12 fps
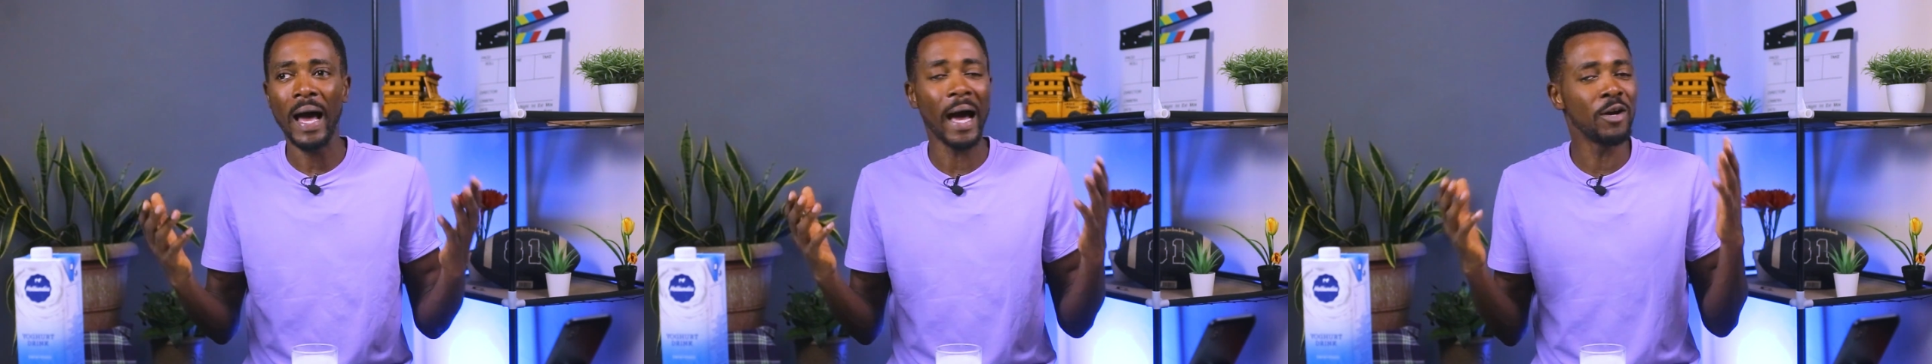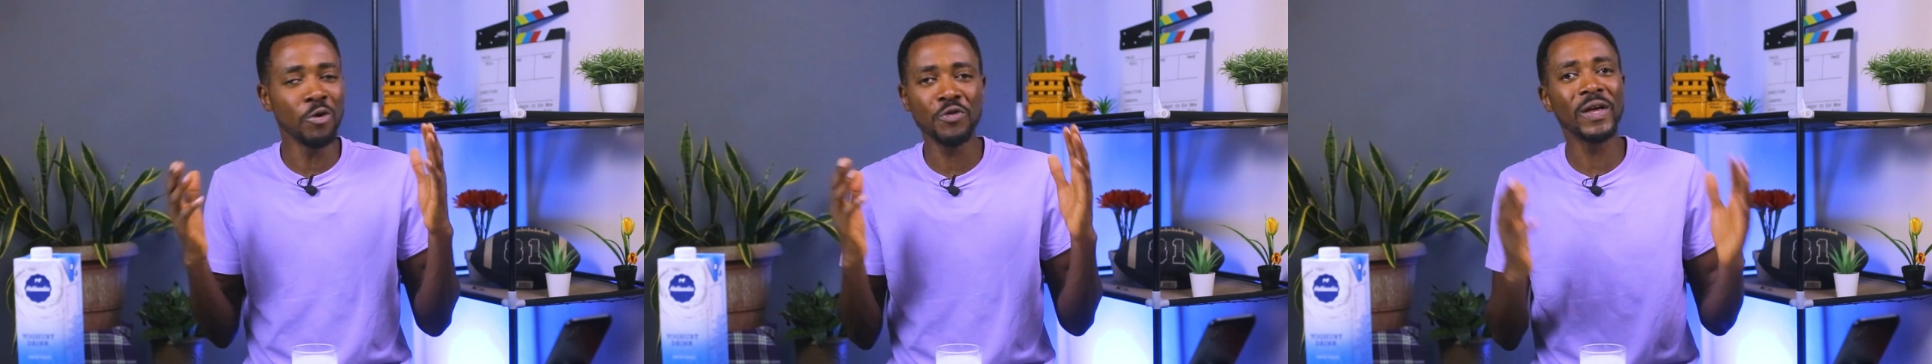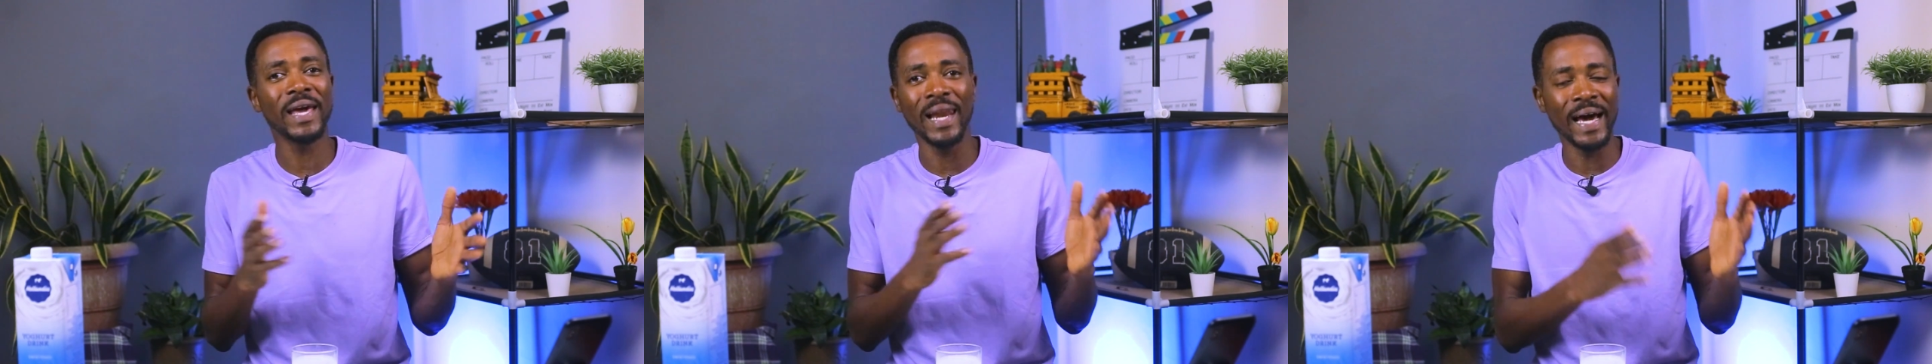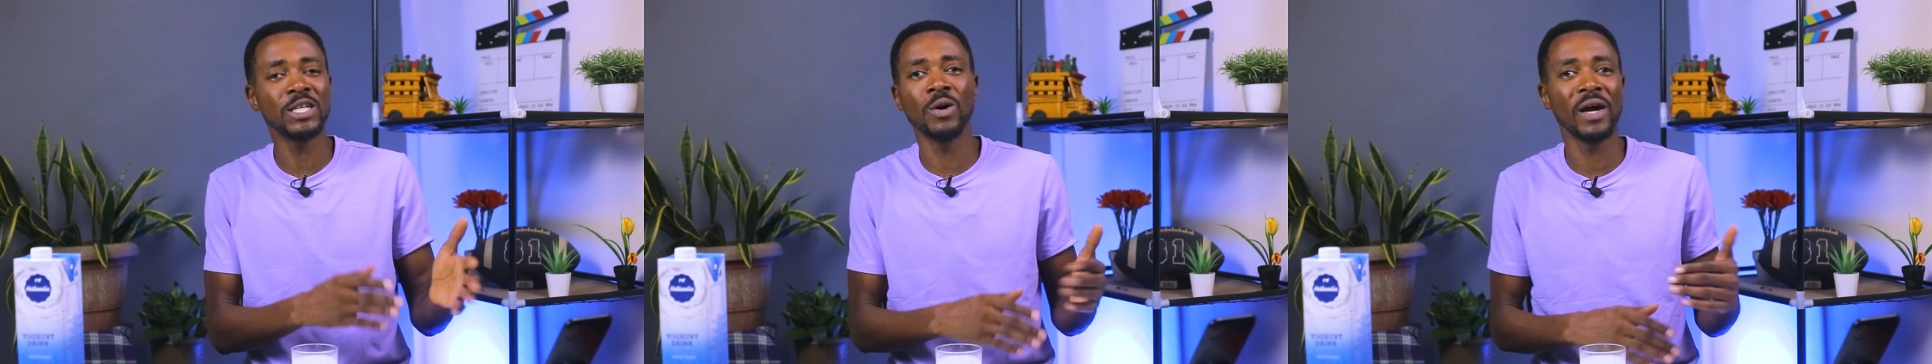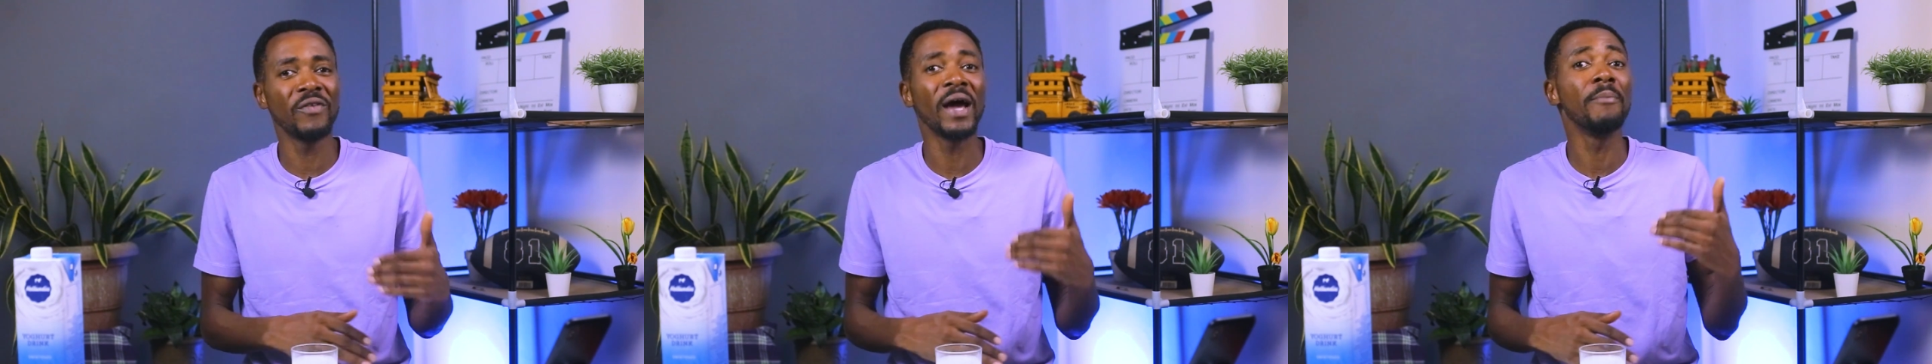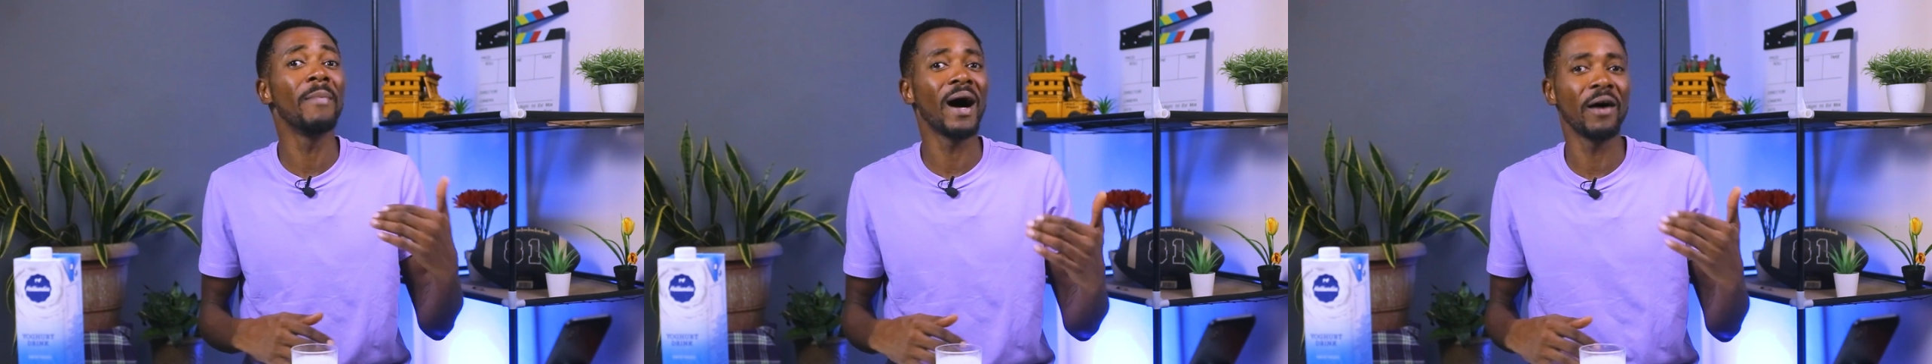I don't think Elijah would
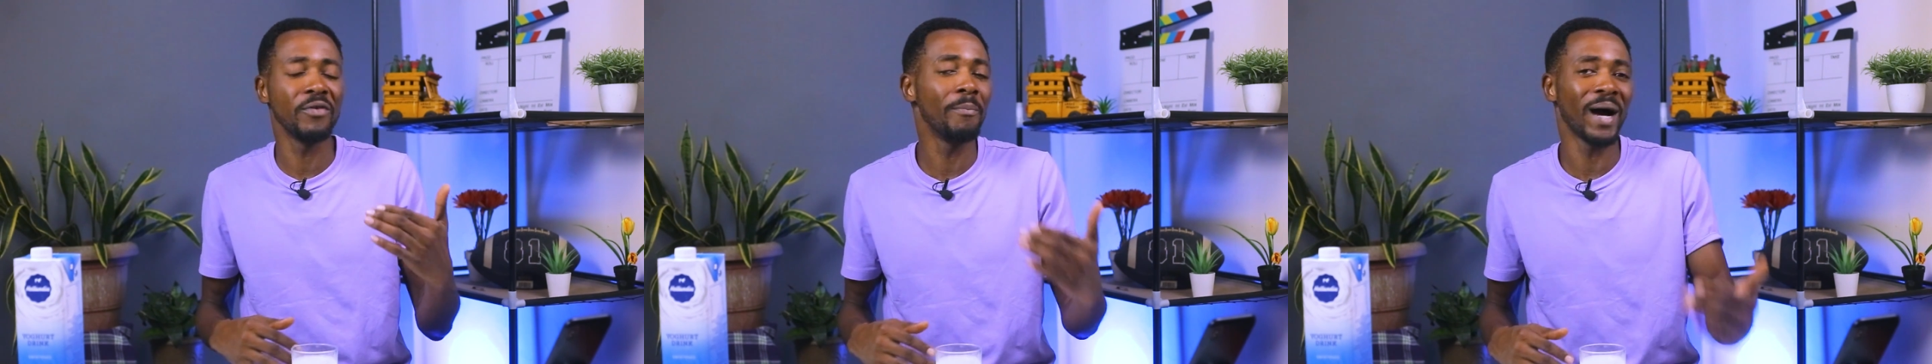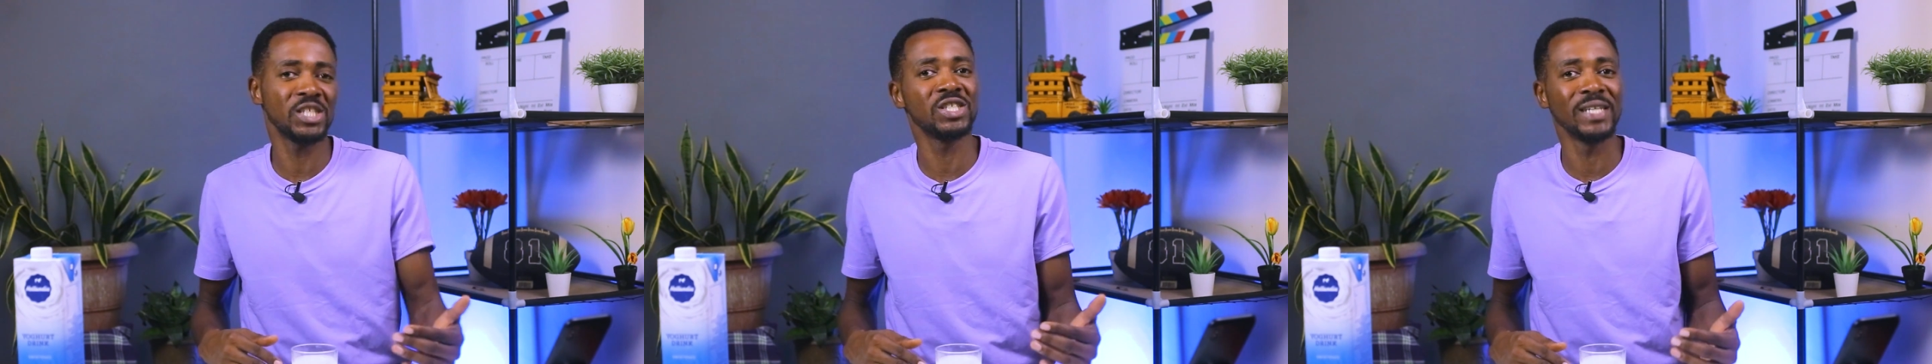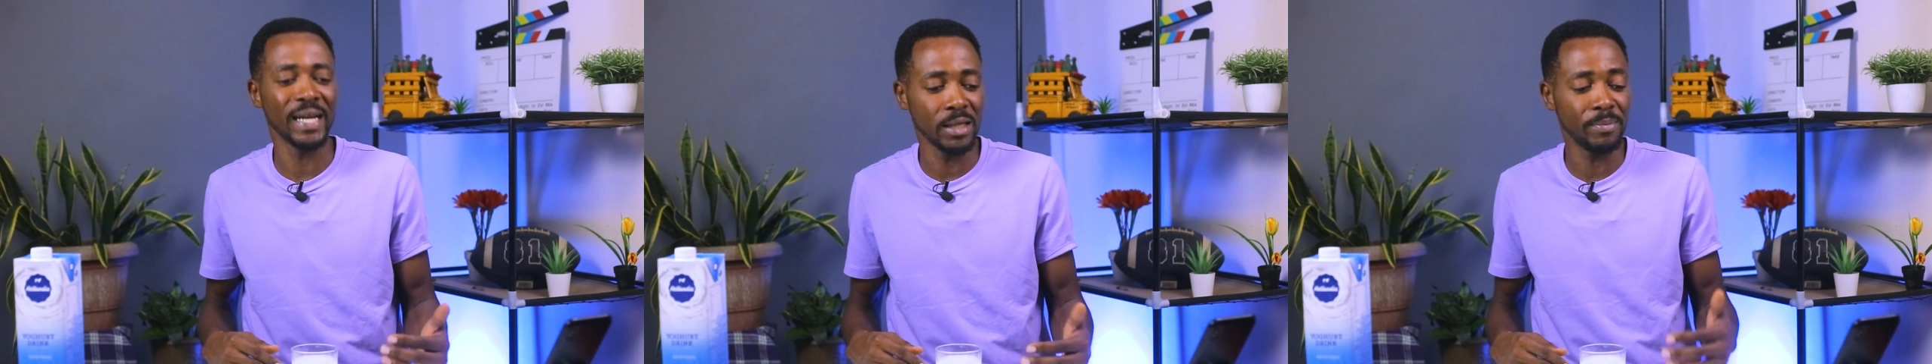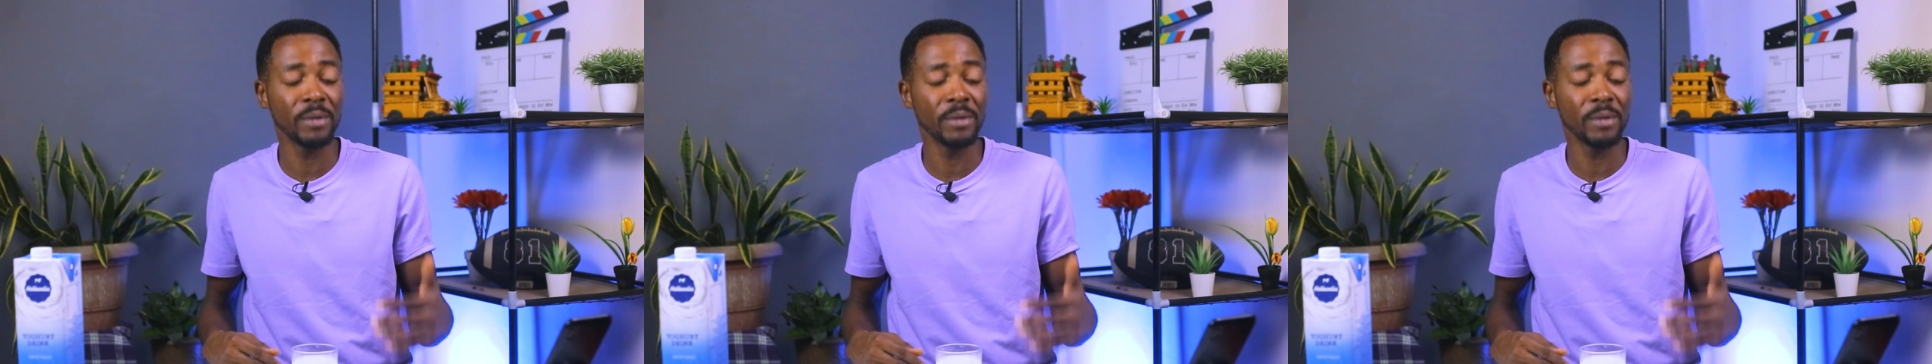ever have imagined that he'd